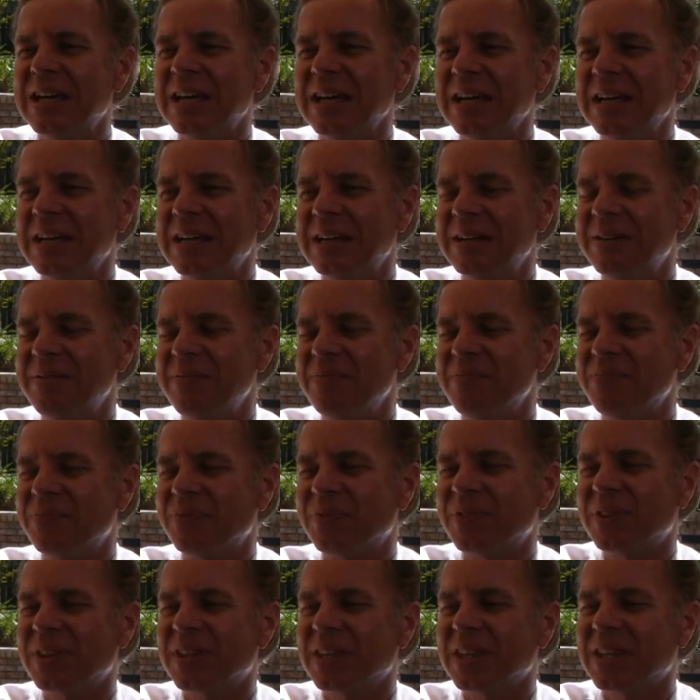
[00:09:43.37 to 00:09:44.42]

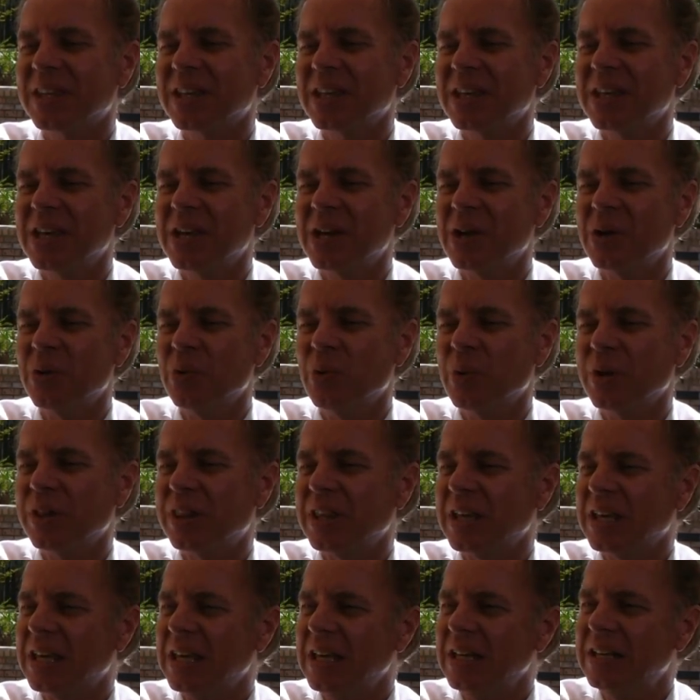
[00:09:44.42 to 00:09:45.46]
One
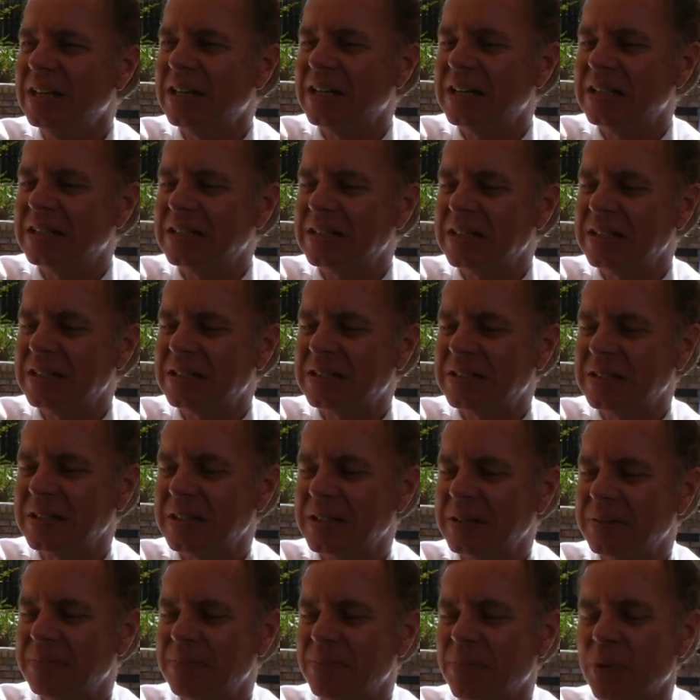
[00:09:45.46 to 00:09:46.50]
thing he does is
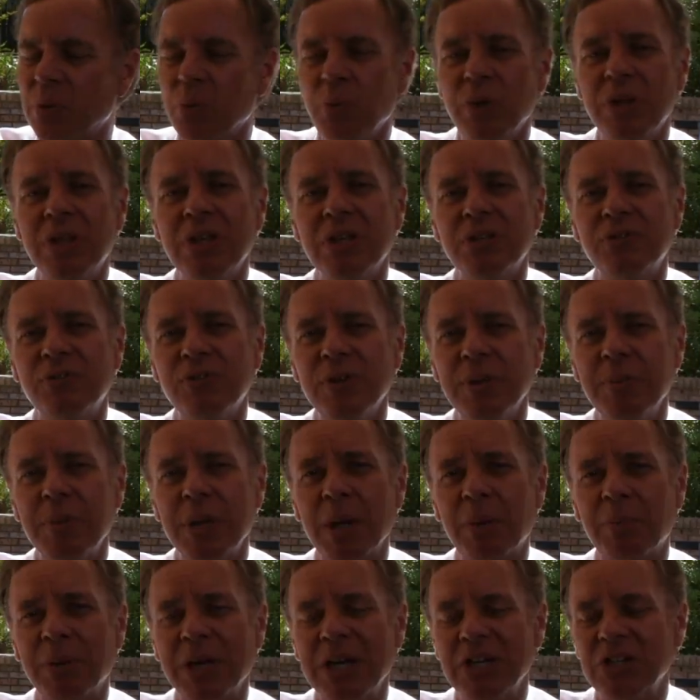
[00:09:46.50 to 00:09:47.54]
with his
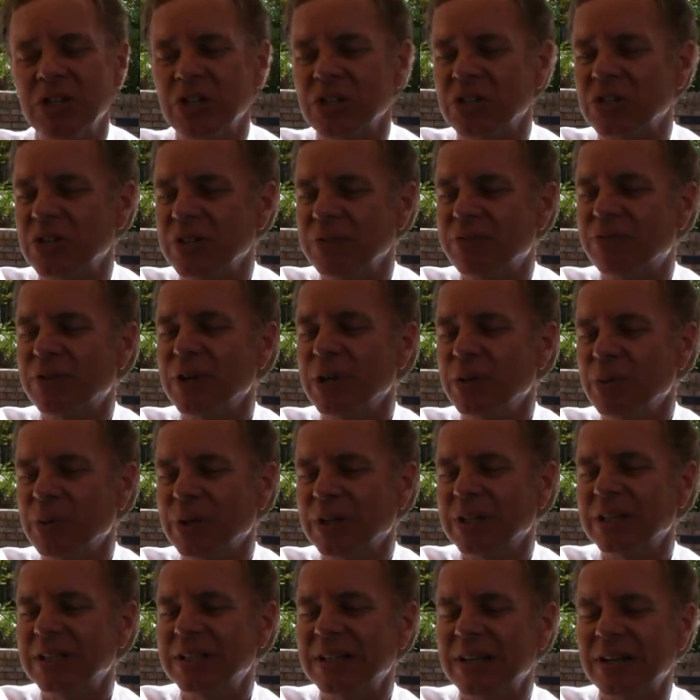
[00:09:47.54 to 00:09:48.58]
female patients, he
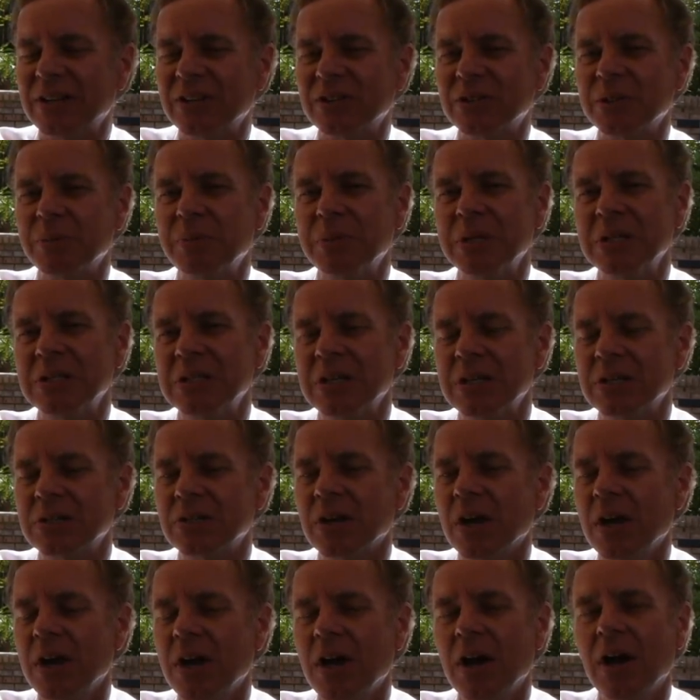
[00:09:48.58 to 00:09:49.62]
frequently tells them, he
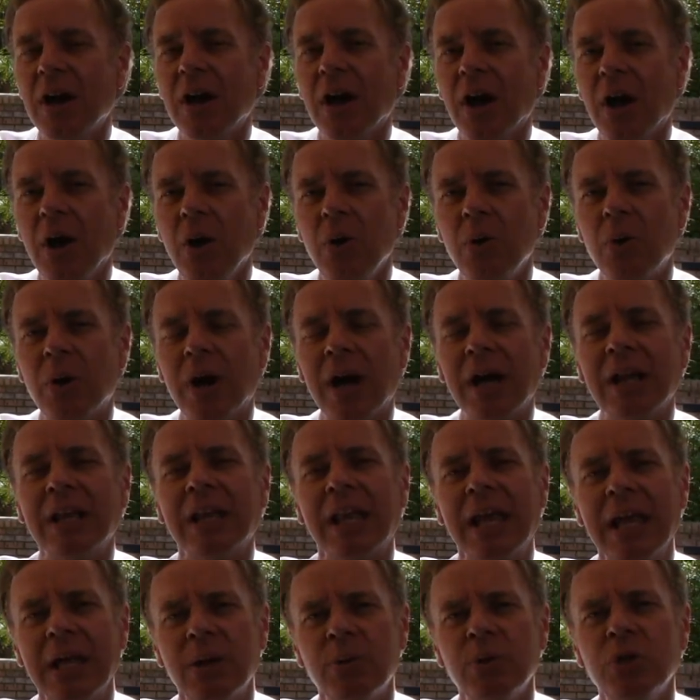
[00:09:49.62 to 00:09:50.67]
says, "Oh, I
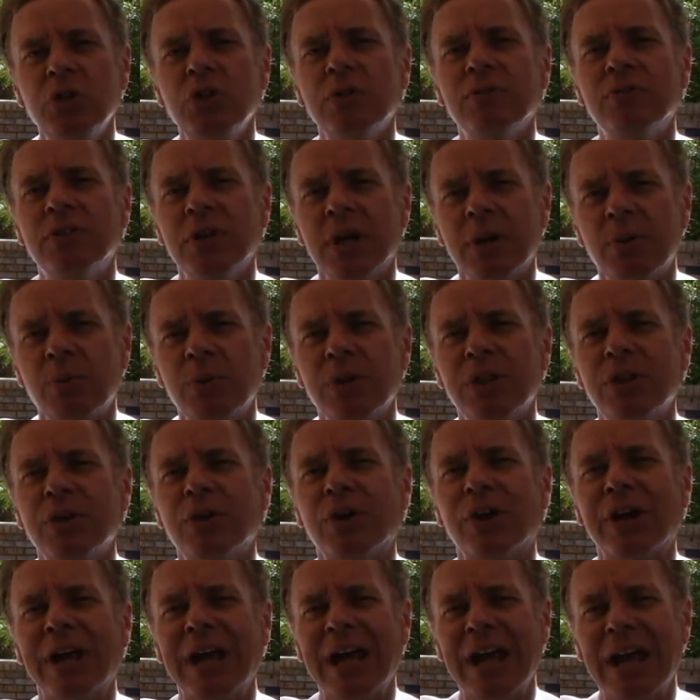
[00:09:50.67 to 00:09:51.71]
like what you've done with
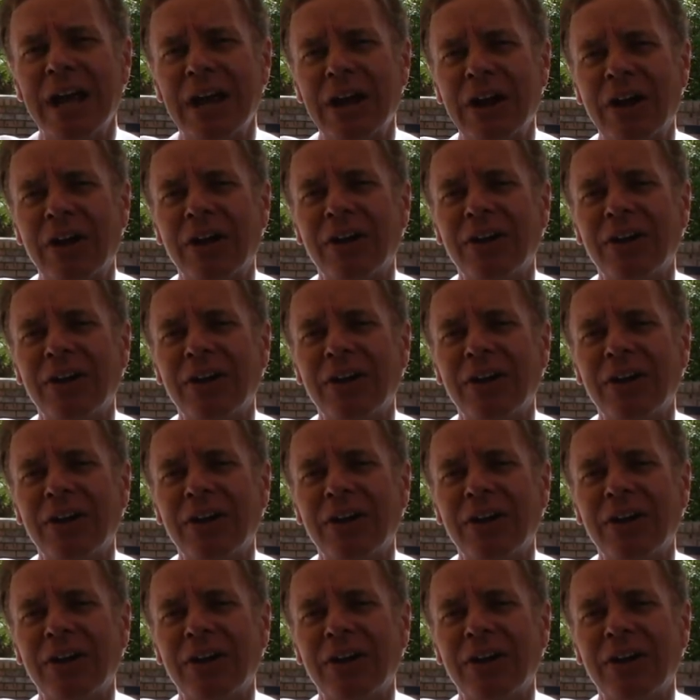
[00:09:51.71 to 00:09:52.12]
your hair."